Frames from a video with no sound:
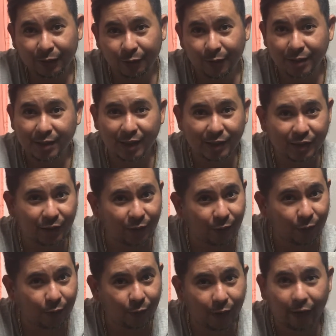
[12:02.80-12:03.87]
to assist
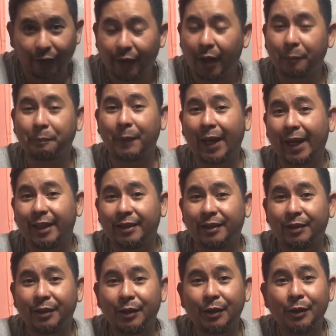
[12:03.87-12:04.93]
you, we are not paid
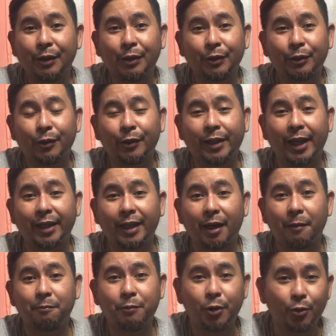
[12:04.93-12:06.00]
to get
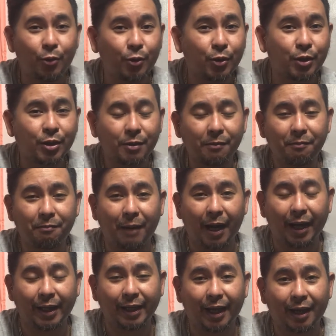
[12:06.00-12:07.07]
abused
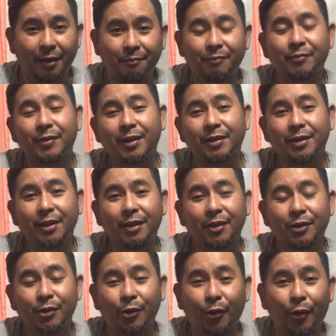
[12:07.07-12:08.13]
by
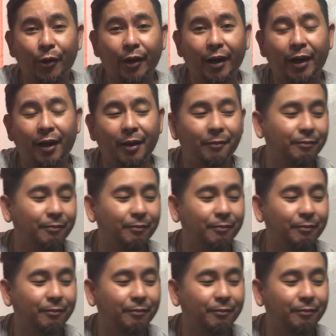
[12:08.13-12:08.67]
your